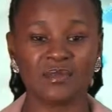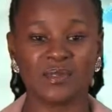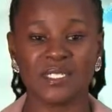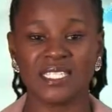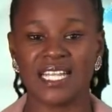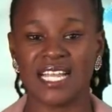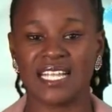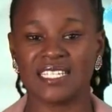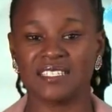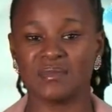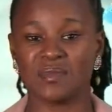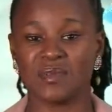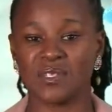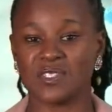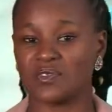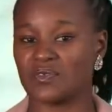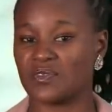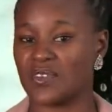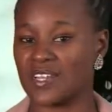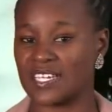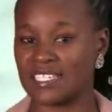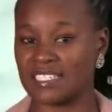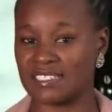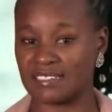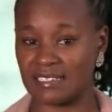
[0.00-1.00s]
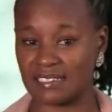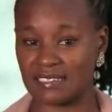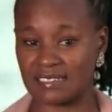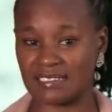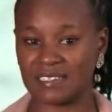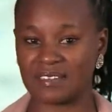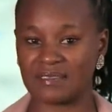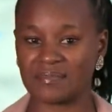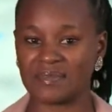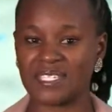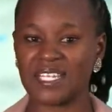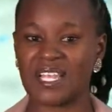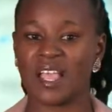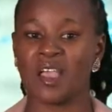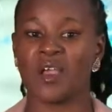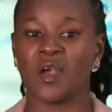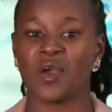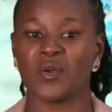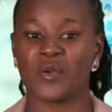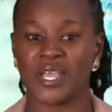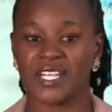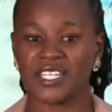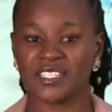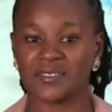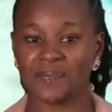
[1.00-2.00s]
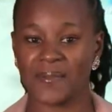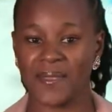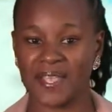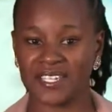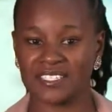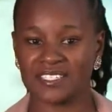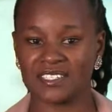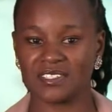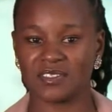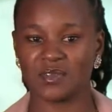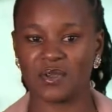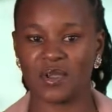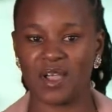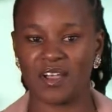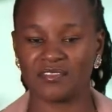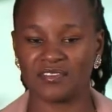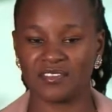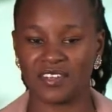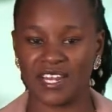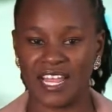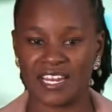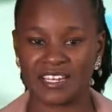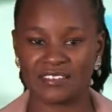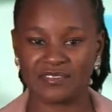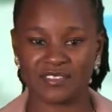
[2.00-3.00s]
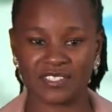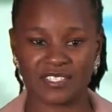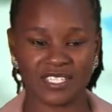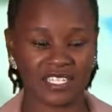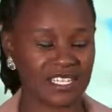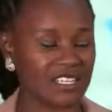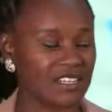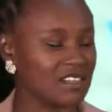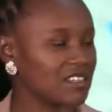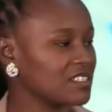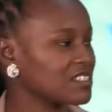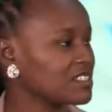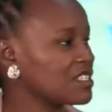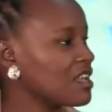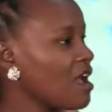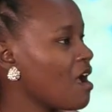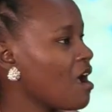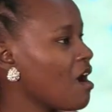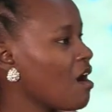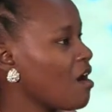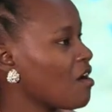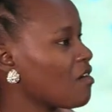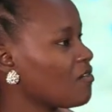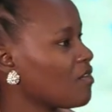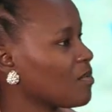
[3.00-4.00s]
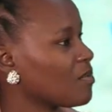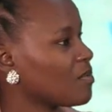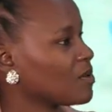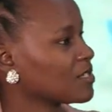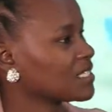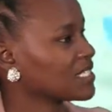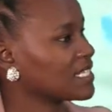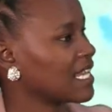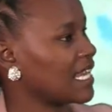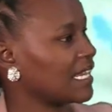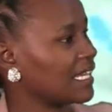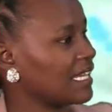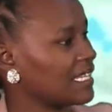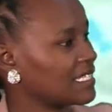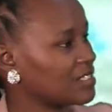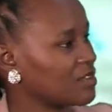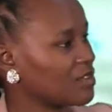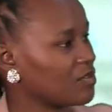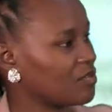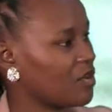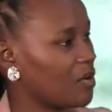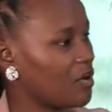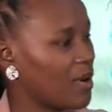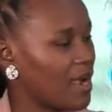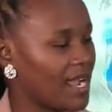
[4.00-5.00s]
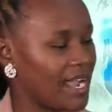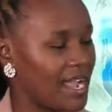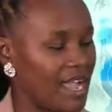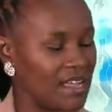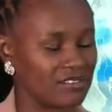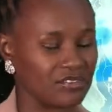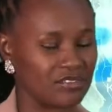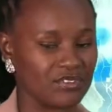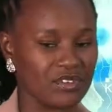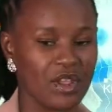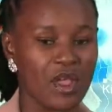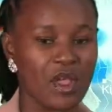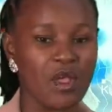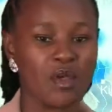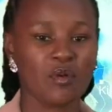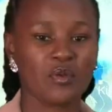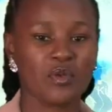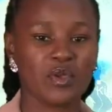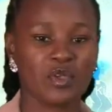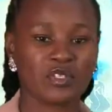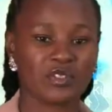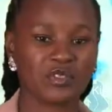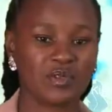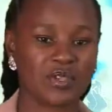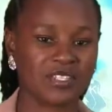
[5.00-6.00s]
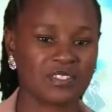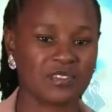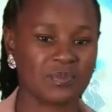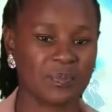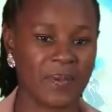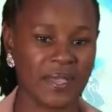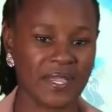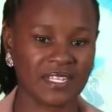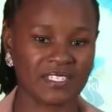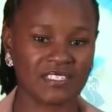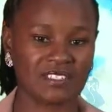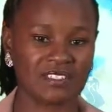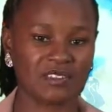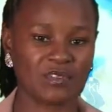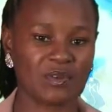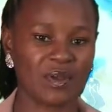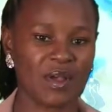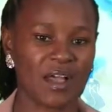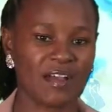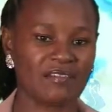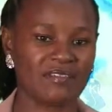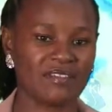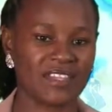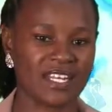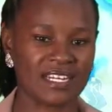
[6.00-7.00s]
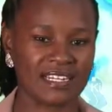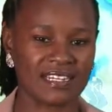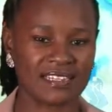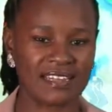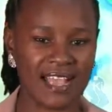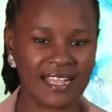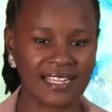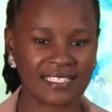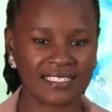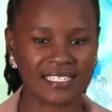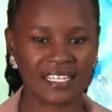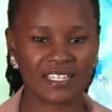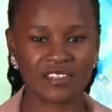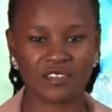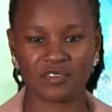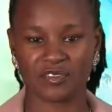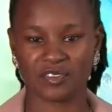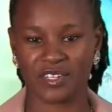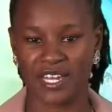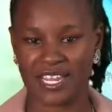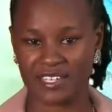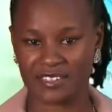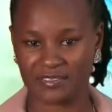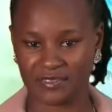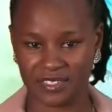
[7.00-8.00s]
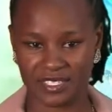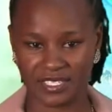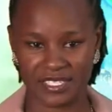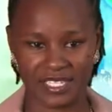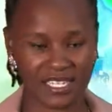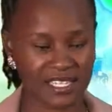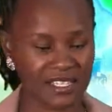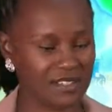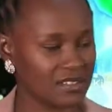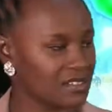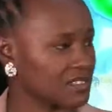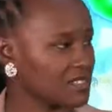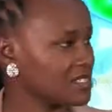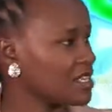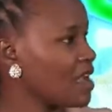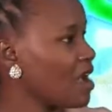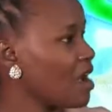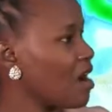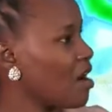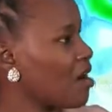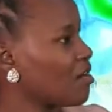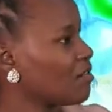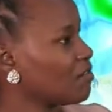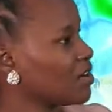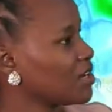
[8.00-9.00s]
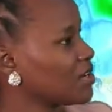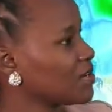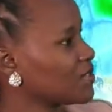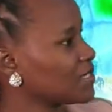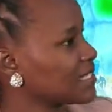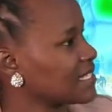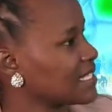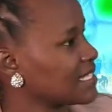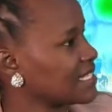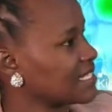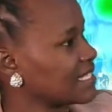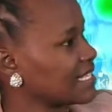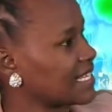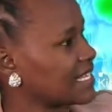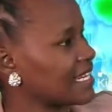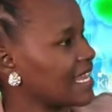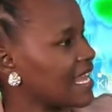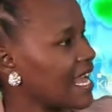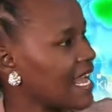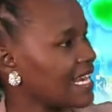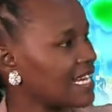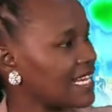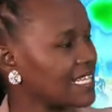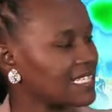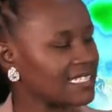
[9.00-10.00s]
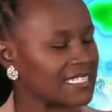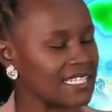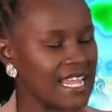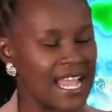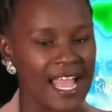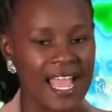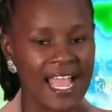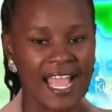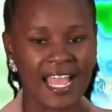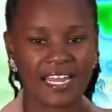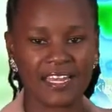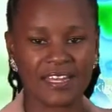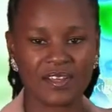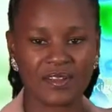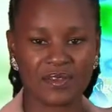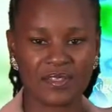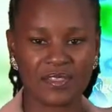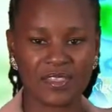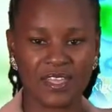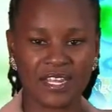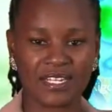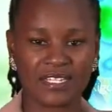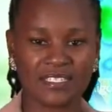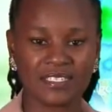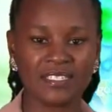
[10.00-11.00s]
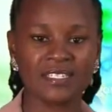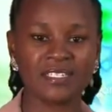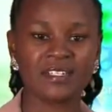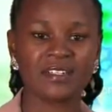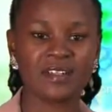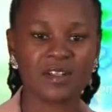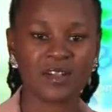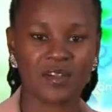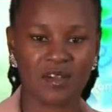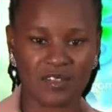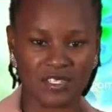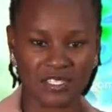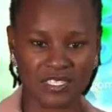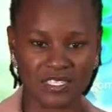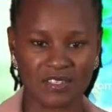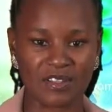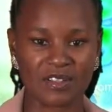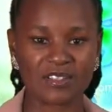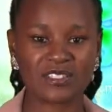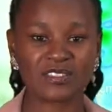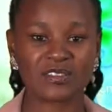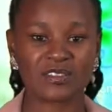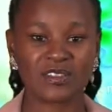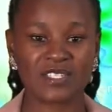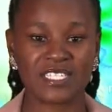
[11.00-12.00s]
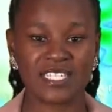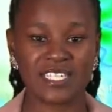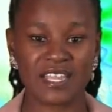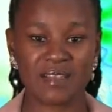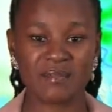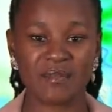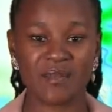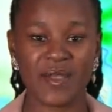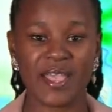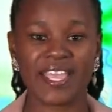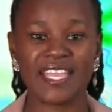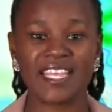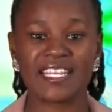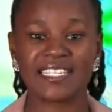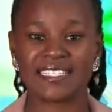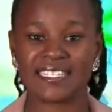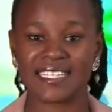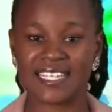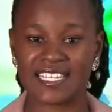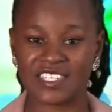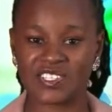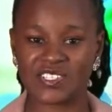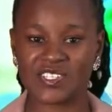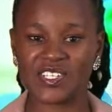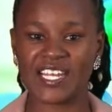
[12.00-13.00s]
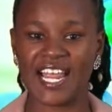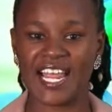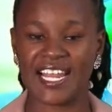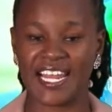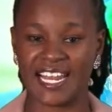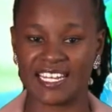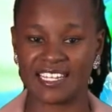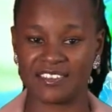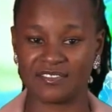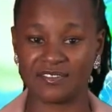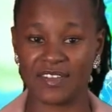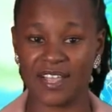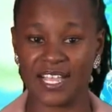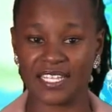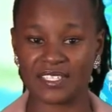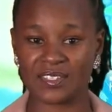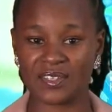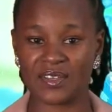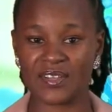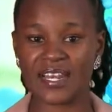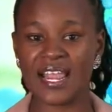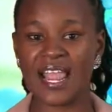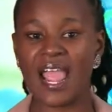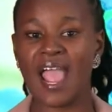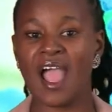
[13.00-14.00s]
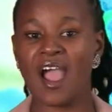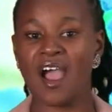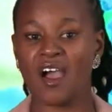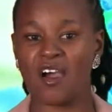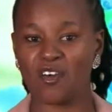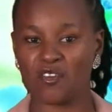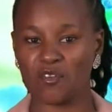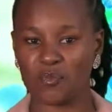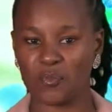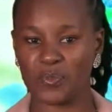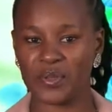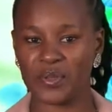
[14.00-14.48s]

with atmospheric systems, we expect it to have rain signals over most areas of our country. We also expect it to have the reduction of rain for signals over northeastern highland and northern coast. Also, TMA is issuing an advisory of